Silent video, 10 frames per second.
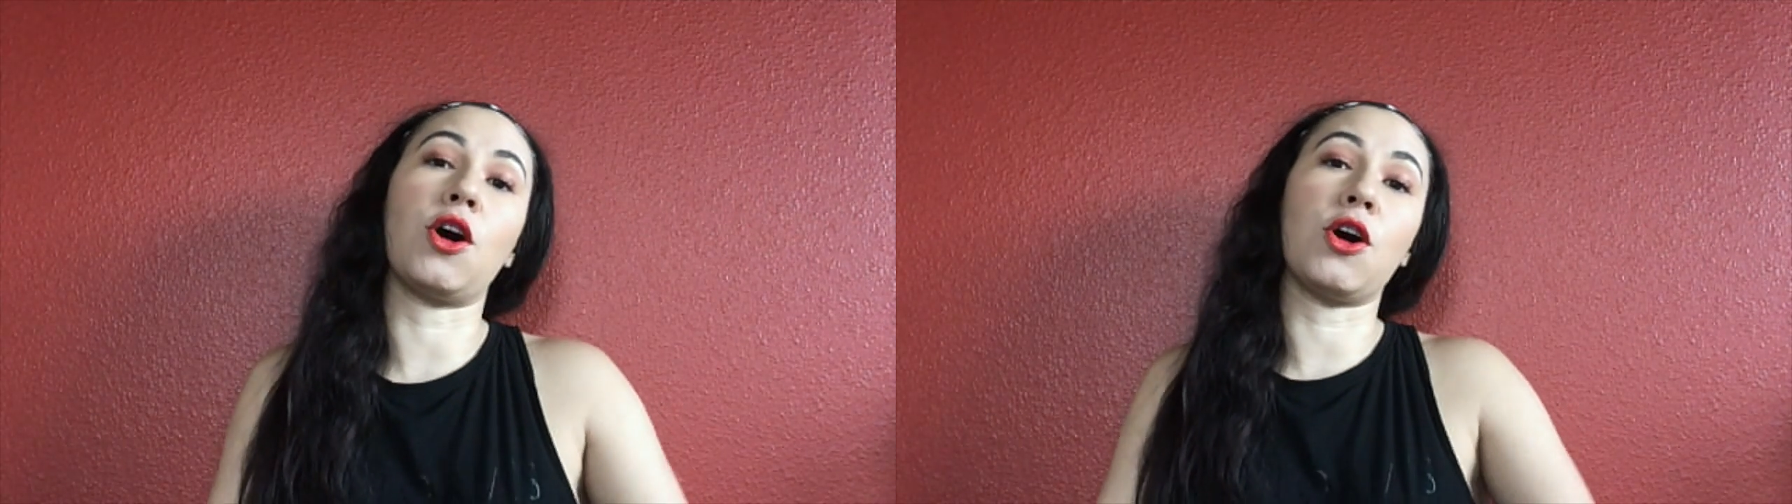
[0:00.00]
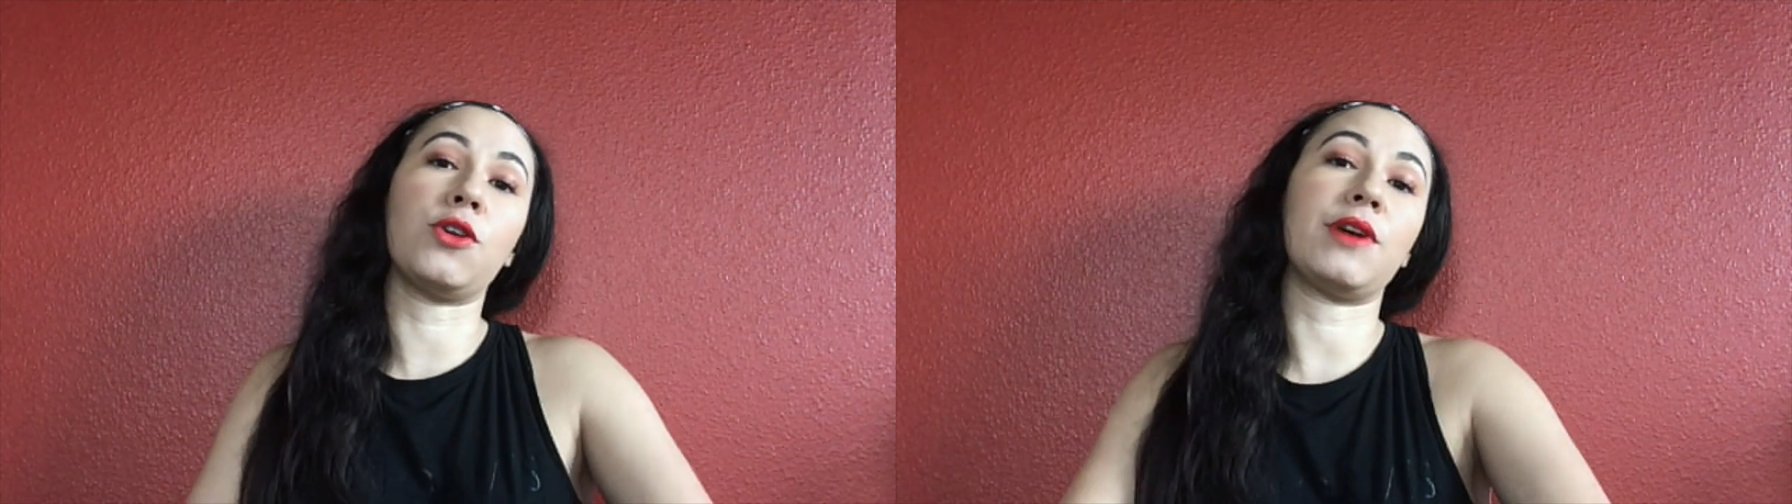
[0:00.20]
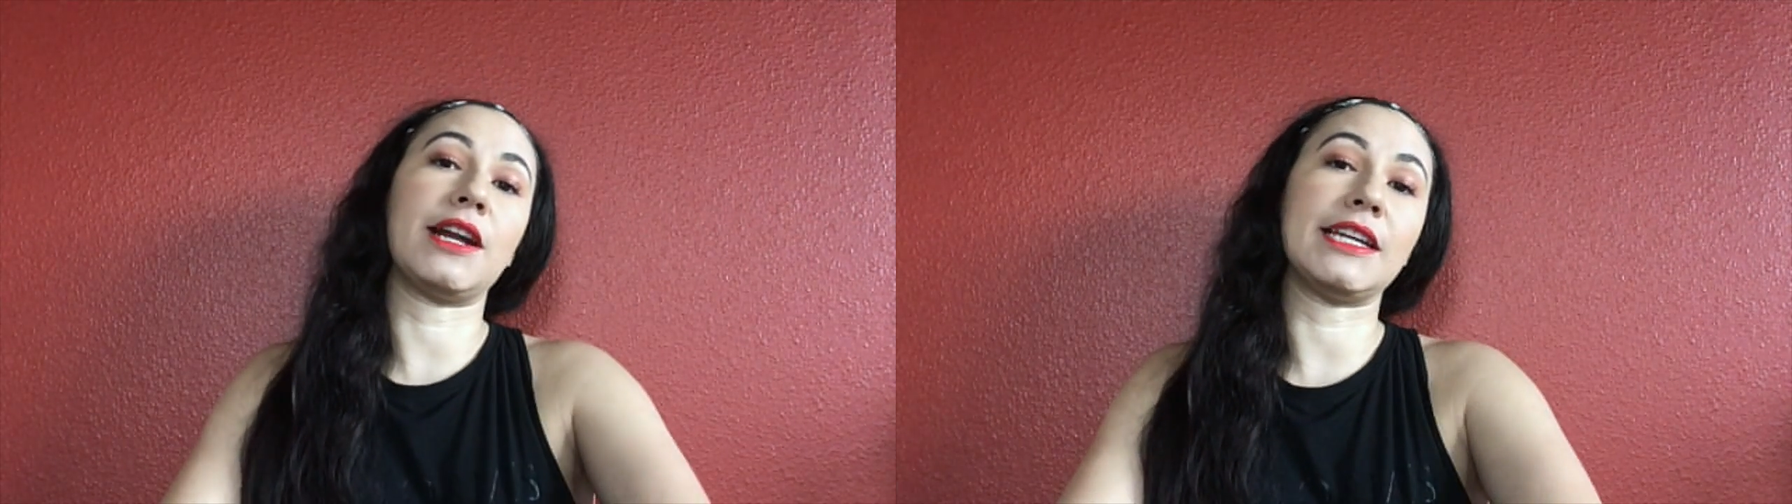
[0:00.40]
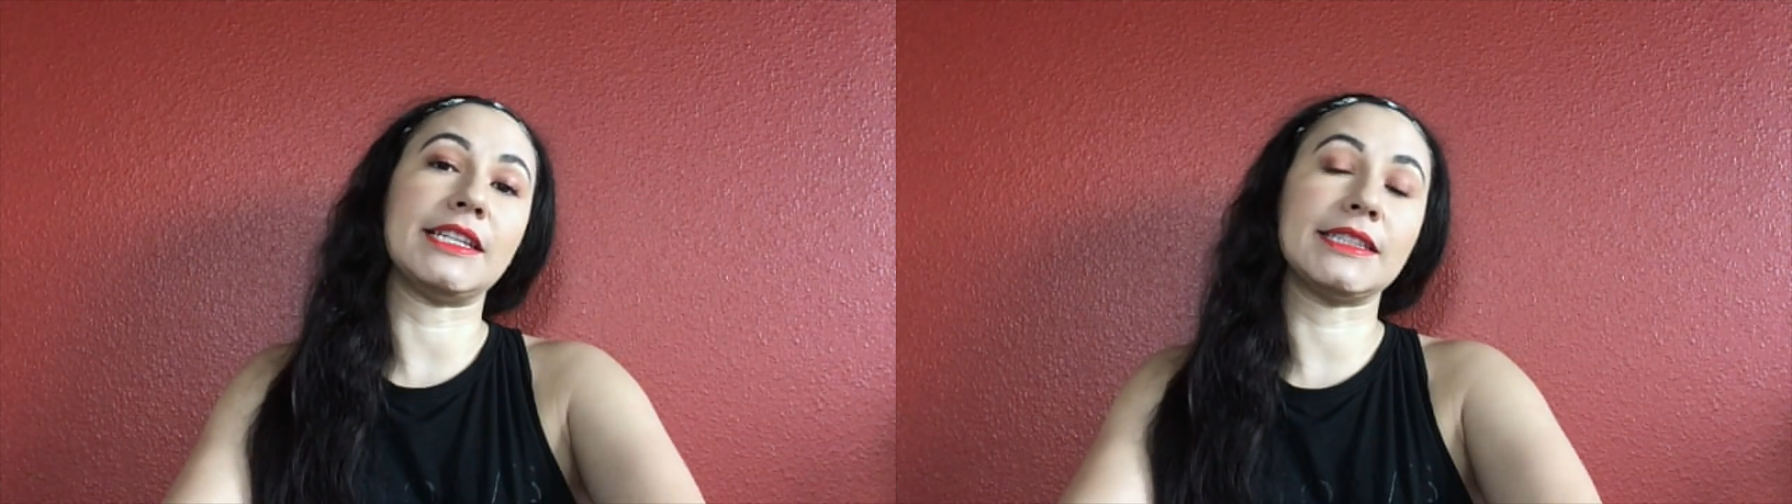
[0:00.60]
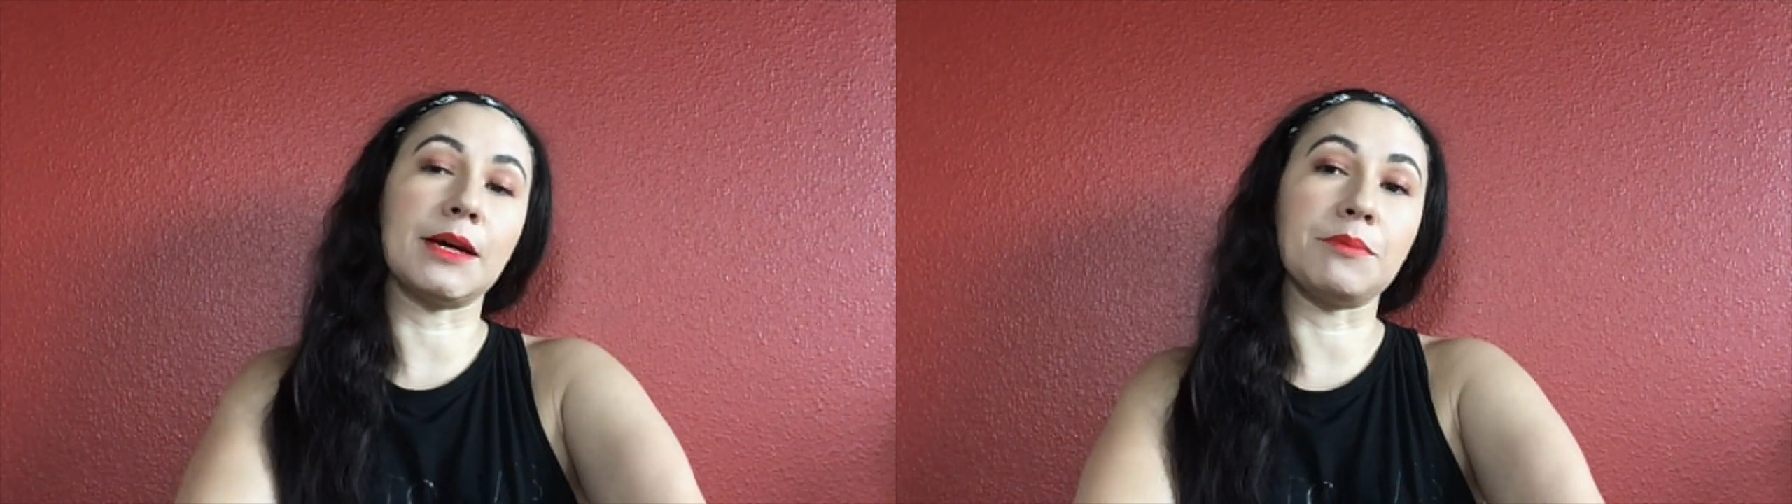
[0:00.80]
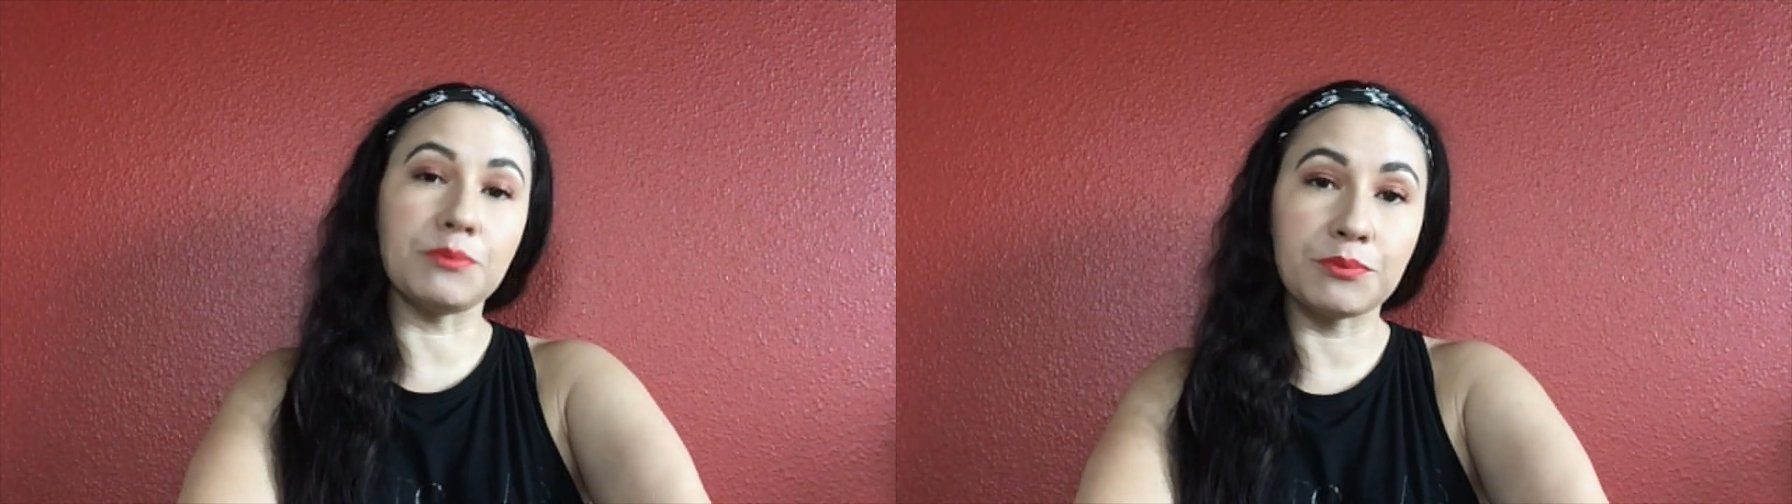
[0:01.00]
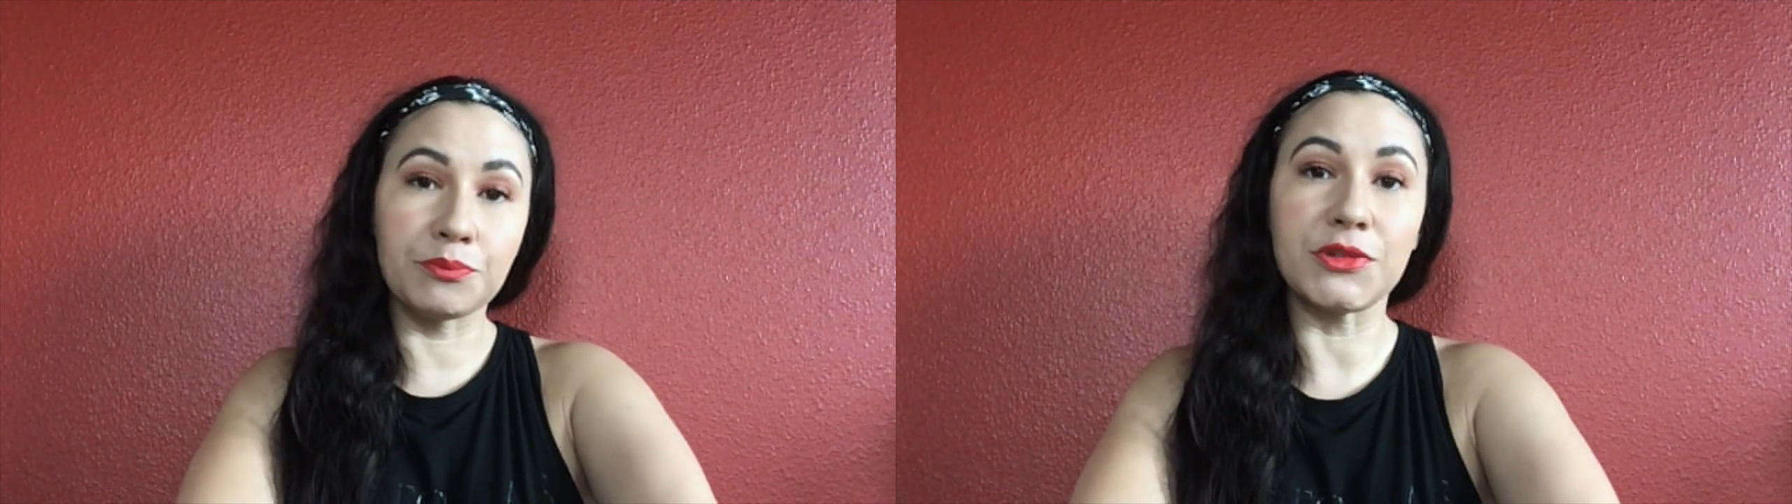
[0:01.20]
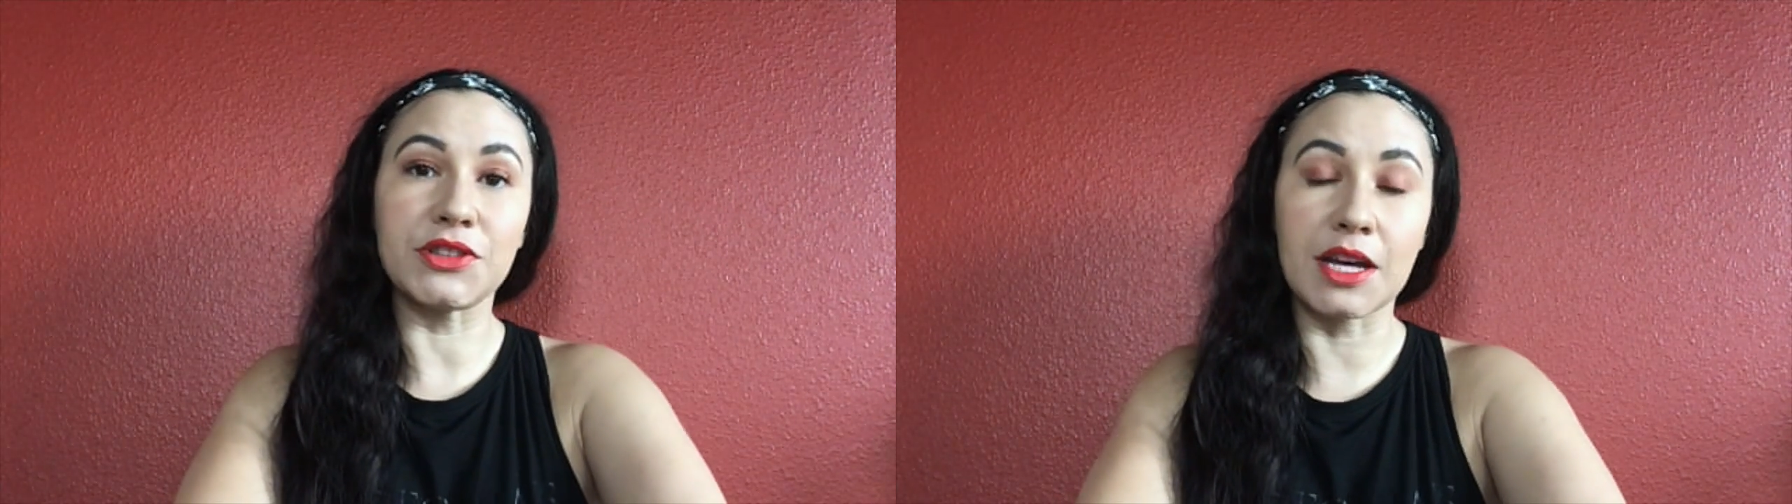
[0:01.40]
already
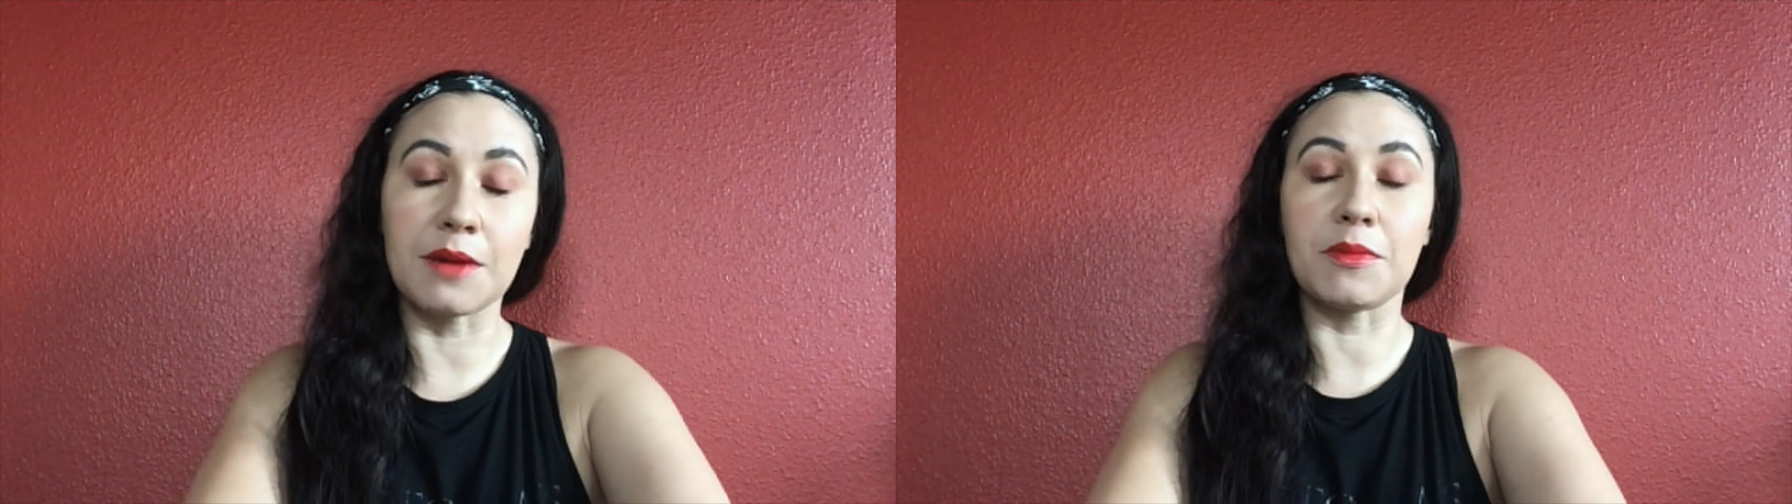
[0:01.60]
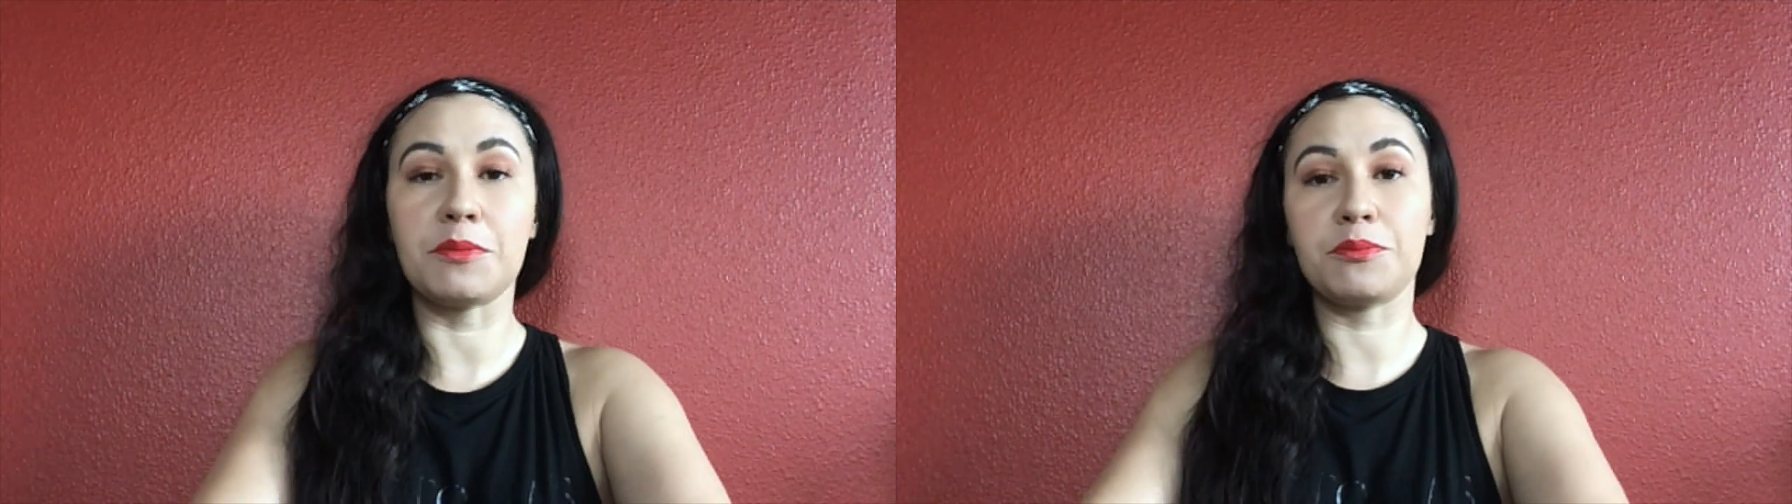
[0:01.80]
some